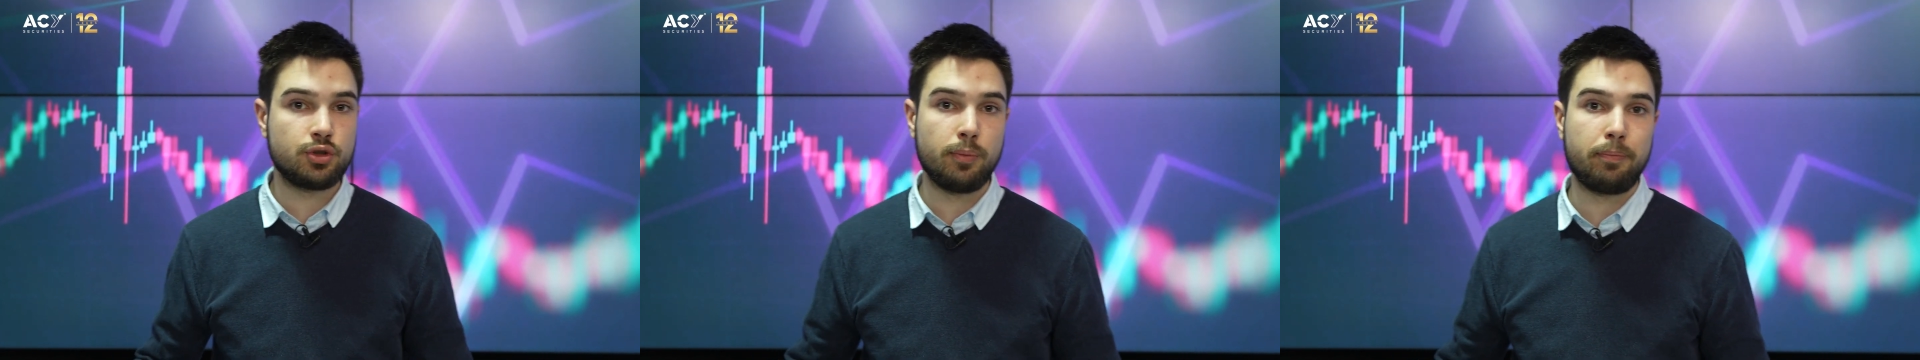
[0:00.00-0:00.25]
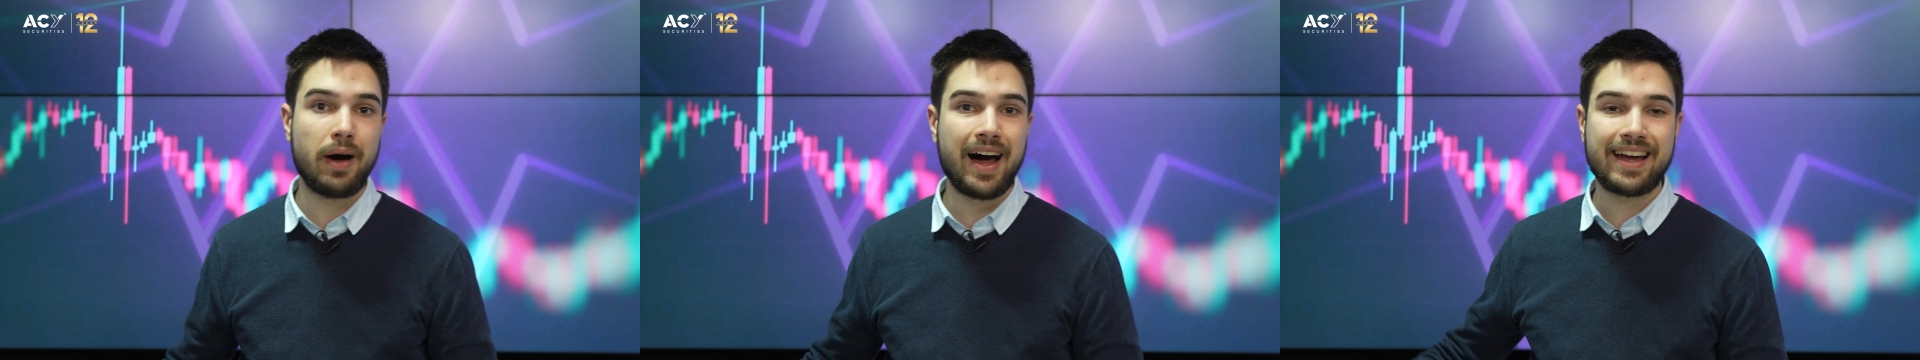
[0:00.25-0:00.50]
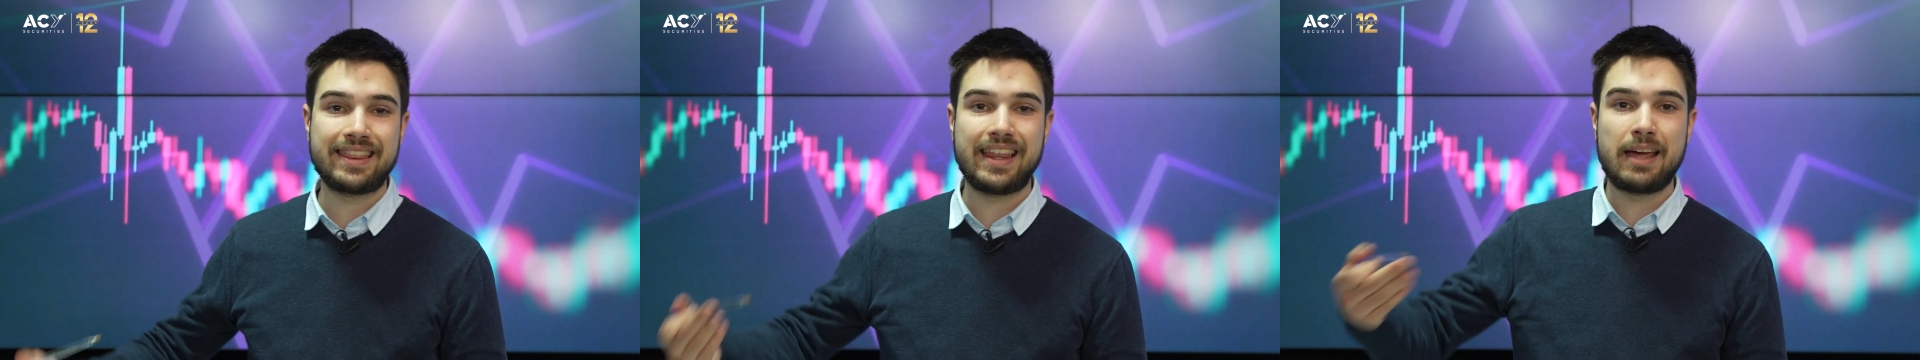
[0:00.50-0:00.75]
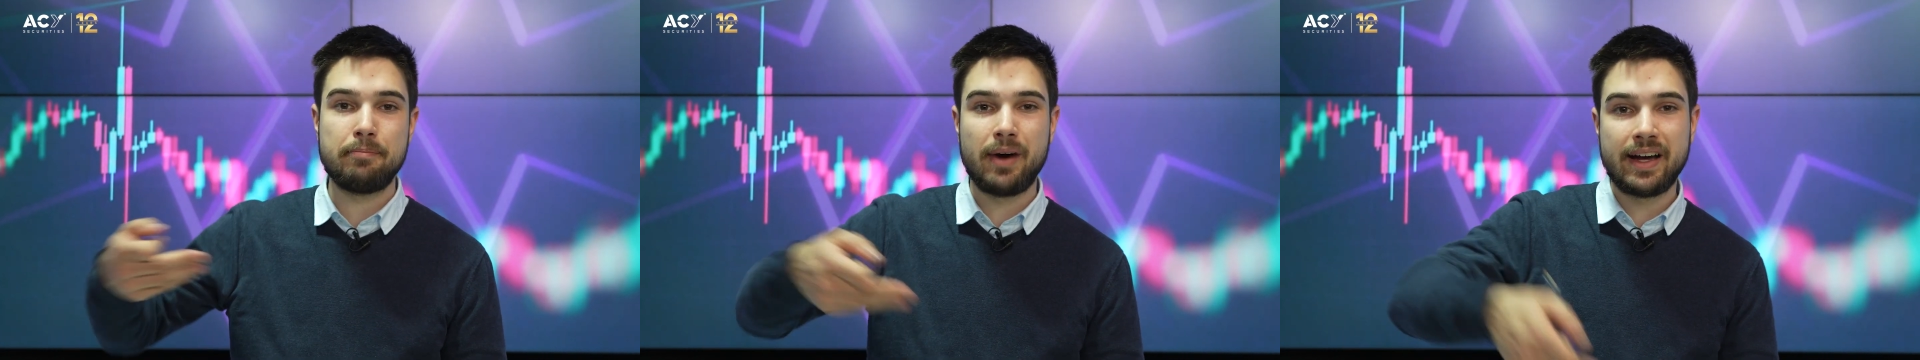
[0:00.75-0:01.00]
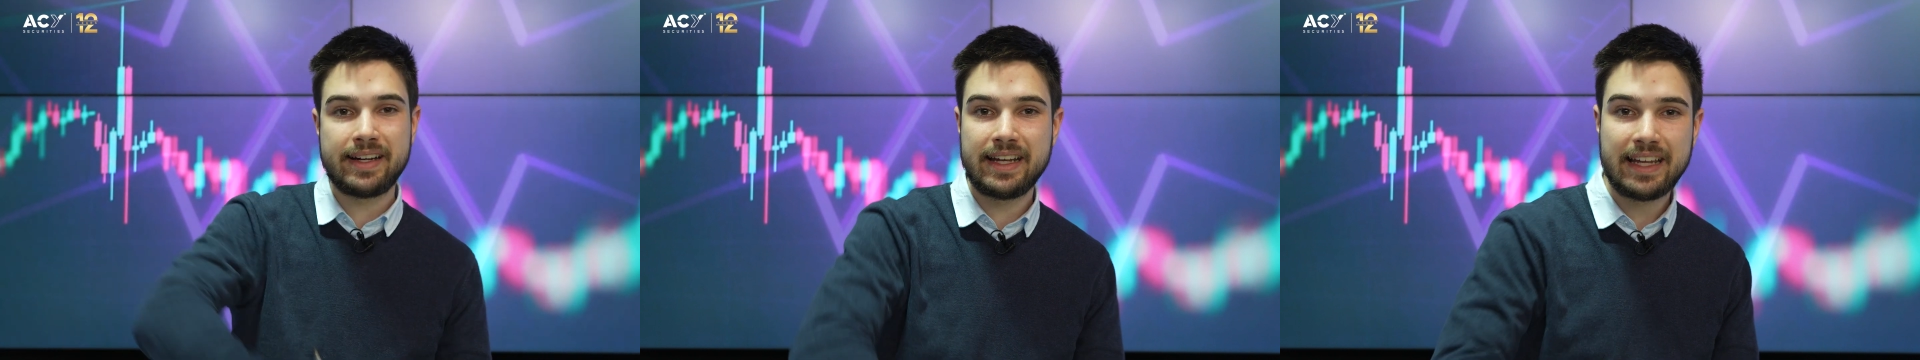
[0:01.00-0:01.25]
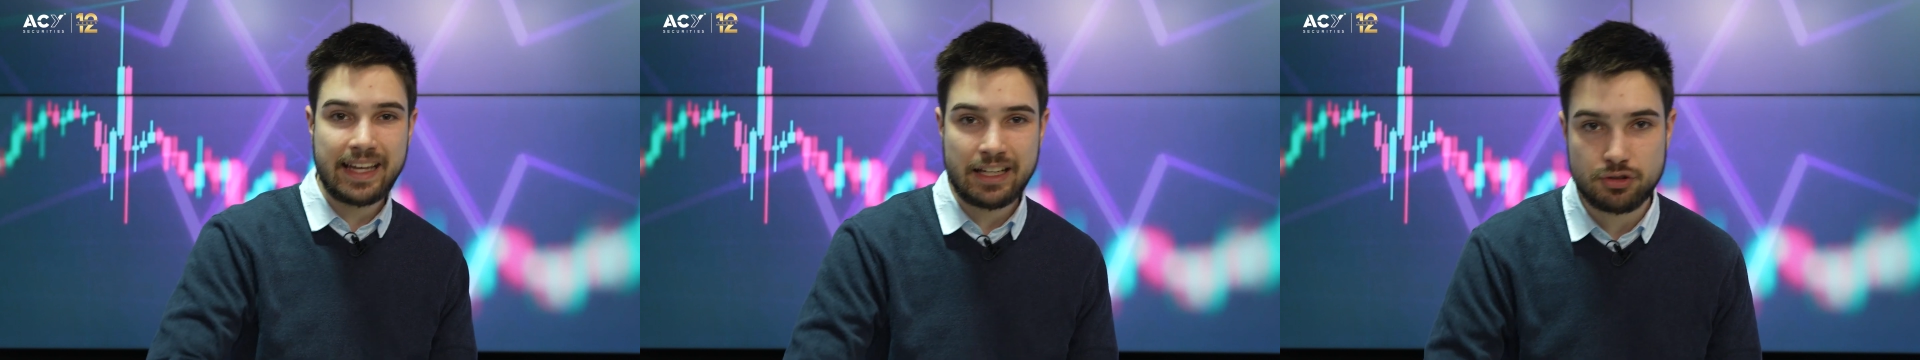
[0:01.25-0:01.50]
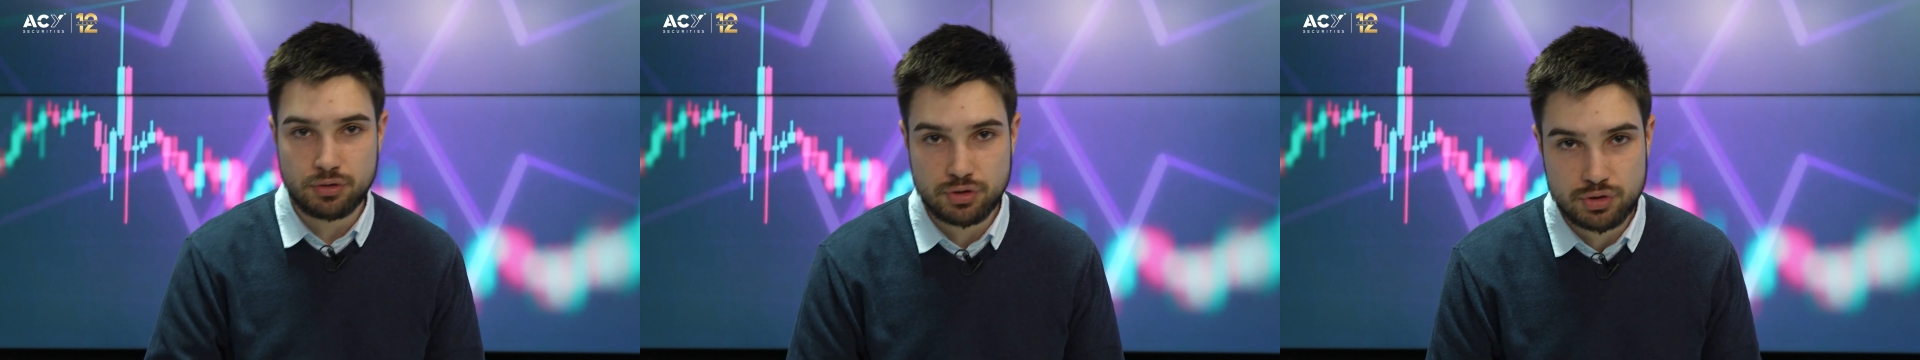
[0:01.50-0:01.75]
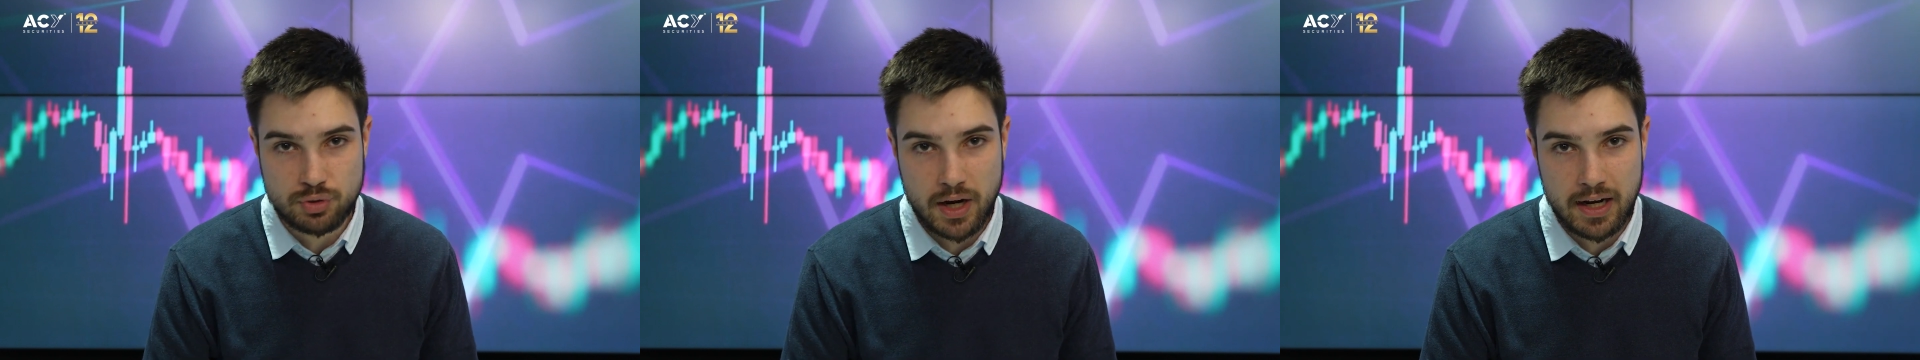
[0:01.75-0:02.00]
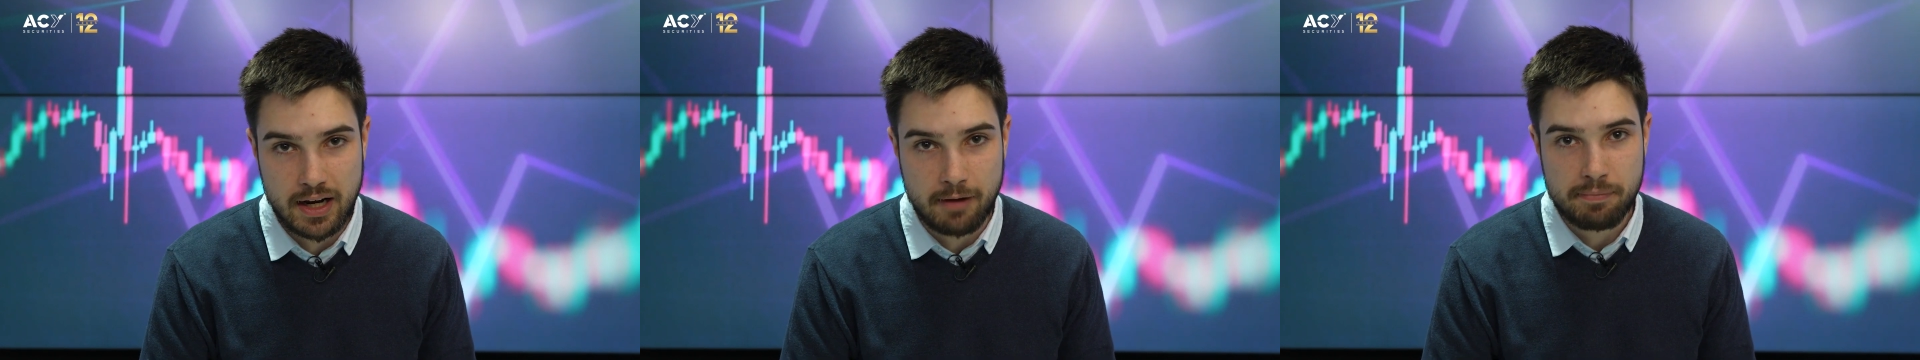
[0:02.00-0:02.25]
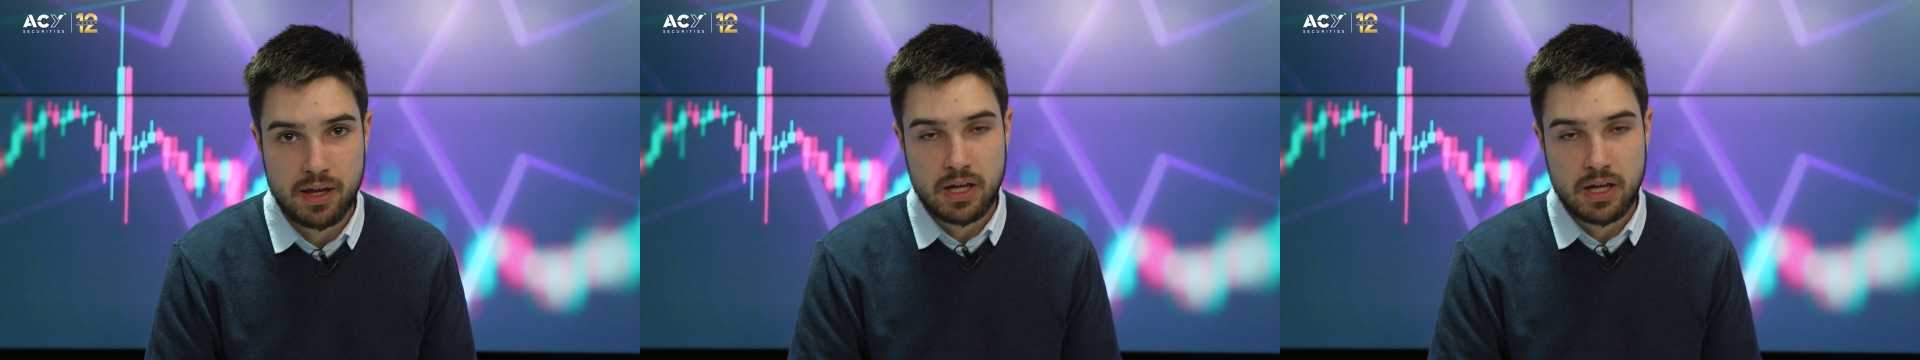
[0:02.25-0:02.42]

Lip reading: to park their money into Australia.